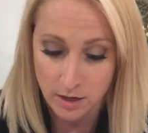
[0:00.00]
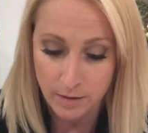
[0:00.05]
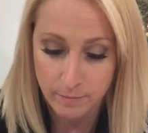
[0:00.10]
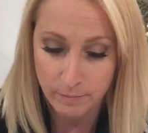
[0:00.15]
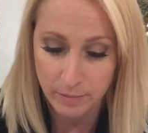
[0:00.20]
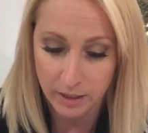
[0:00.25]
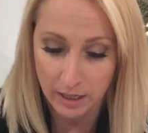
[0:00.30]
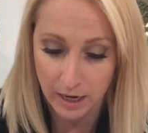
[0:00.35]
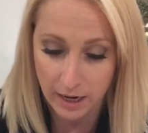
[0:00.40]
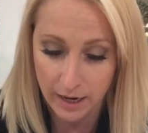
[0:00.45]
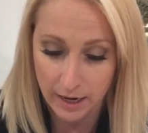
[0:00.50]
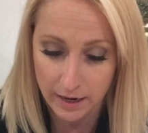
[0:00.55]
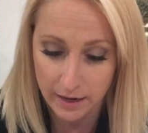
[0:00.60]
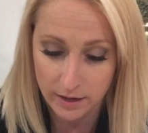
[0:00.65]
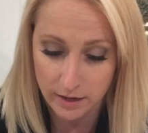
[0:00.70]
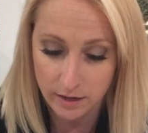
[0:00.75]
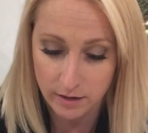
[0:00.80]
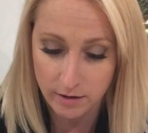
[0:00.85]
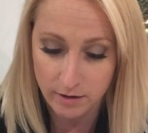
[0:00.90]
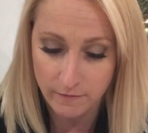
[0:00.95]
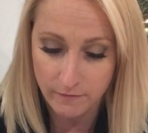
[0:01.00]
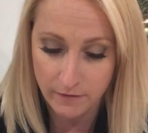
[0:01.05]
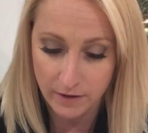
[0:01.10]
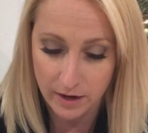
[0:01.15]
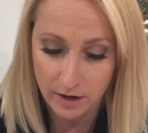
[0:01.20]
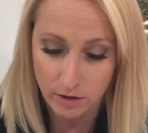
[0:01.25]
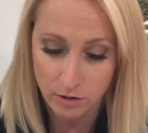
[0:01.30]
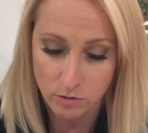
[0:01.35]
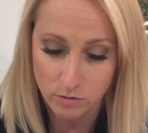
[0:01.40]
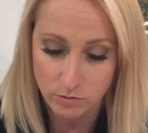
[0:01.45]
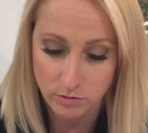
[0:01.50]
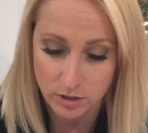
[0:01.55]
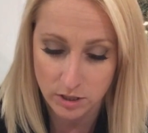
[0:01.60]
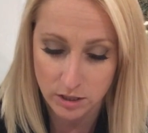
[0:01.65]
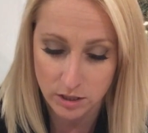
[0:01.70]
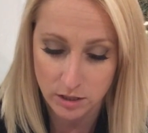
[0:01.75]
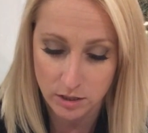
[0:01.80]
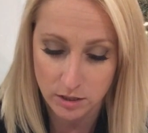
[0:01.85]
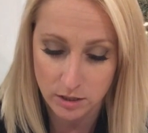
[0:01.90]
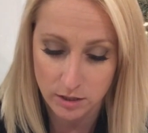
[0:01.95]
But I found
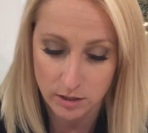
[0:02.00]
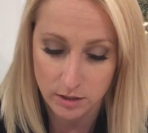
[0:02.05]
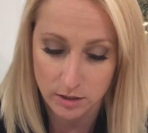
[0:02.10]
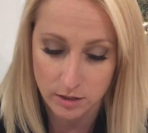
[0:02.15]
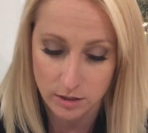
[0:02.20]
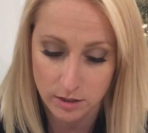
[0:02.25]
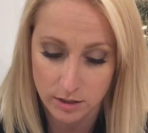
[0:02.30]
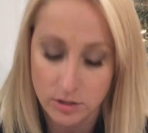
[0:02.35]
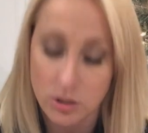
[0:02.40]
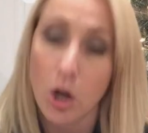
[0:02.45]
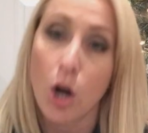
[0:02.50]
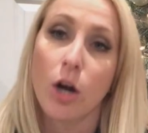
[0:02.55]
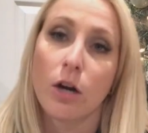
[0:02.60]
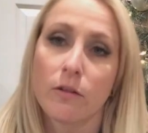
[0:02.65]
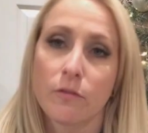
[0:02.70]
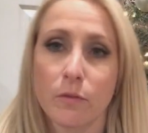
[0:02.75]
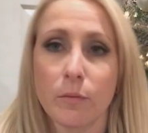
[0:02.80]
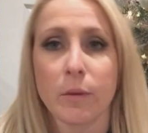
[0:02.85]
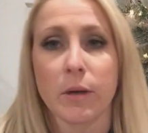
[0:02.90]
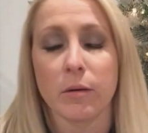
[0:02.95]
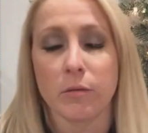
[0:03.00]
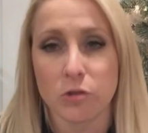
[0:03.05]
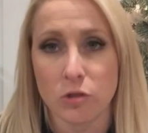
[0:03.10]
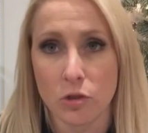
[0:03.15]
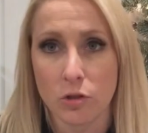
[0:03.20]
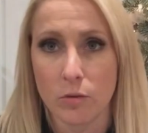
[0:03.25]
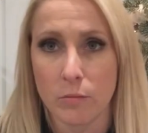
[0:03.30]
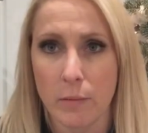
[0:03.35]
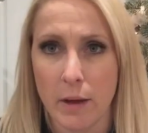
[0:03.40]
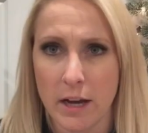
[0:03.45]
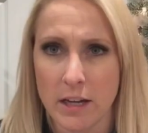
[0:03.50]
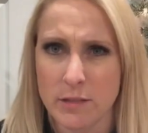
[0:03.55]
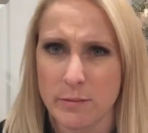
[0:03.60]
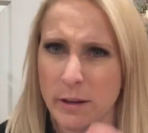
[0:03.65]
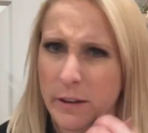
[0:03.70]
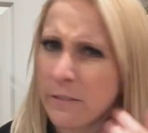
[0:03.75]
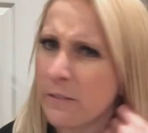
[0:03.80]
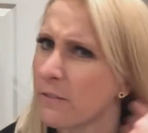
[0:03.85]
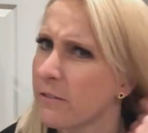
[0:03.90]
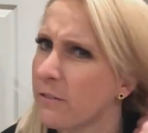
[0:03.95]
it's hard for me to match
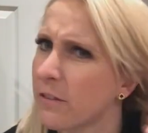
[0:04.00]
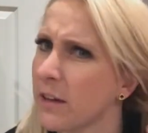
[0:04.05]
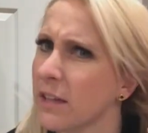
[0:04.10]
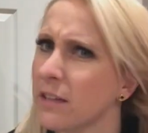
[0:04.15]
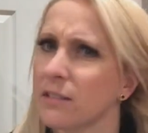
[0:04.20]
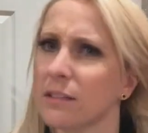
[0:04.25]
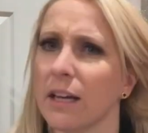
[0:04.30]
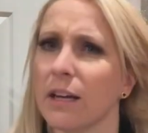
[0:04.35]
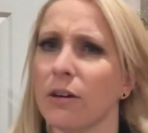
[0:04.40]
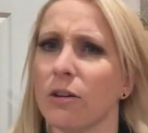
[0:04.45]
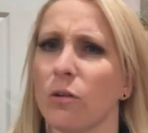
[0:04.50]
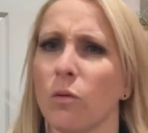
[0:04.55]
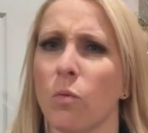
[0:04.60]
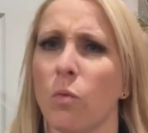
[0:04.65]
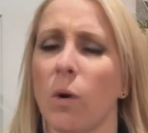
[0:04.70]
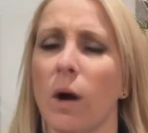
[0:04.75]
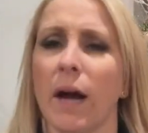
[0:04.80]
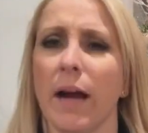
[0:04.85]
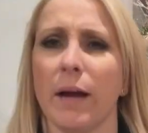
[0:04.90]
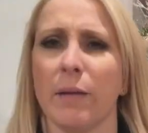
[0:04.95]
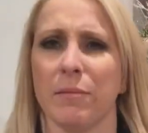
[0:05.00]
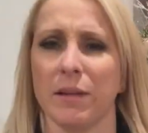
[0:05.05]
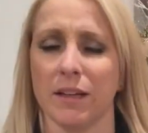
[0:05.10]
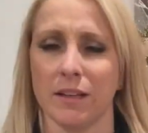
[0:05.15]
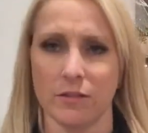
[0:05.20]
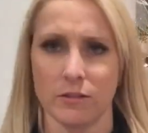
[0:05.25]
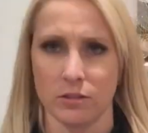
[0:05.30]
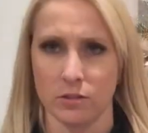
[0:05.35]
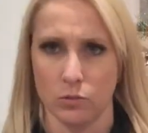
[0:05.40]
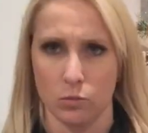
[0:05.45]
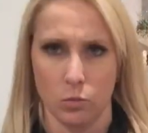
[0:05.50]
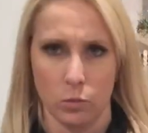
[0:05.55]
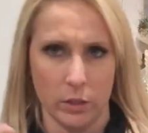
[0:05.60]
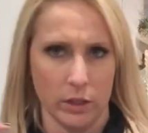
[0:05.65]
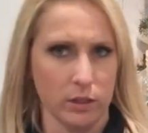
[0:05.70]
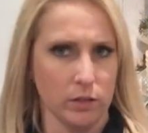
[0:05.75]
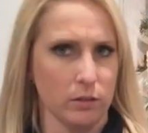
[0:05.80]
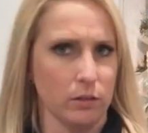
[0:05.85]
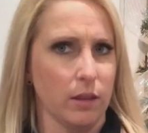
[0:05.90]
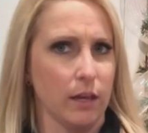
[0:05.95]
my face. I don't know why. I'm like in this
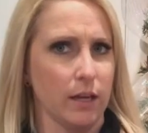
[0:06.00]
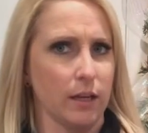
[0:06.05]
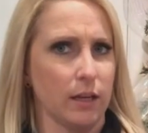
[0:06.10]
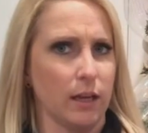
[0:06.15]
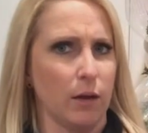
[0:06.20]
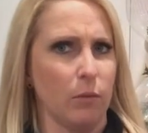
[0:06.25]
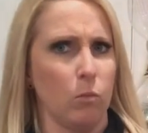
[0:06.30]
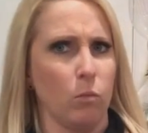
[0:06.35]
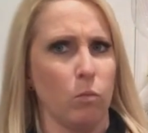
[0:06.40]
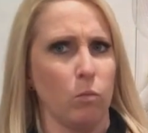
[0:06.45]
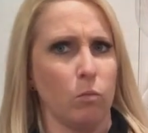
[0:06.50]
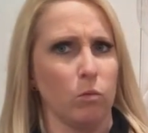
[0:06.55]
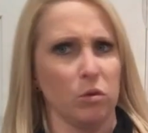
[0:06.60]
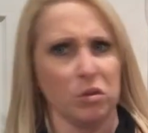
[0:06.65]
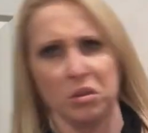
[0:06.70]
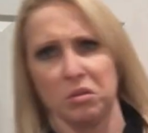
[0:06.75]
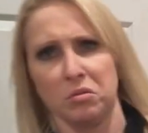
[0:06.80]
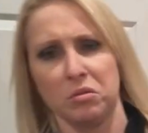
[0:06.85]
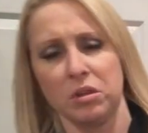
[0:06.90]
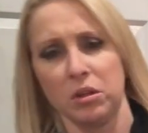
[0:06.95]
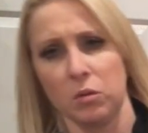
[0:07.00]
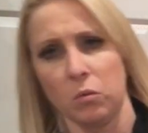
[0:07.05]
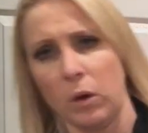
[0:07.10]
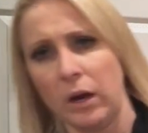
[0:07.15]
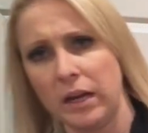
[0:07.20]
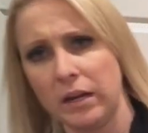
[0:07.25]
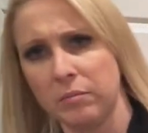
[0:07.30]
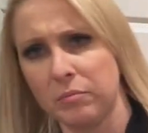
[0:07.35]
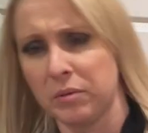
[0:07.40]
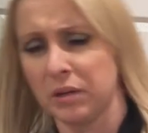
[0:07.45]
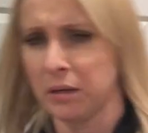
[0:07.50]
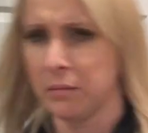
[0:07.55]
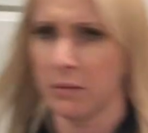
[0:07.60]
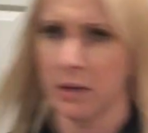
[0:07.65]
weird, like I'm really, really white, but I'm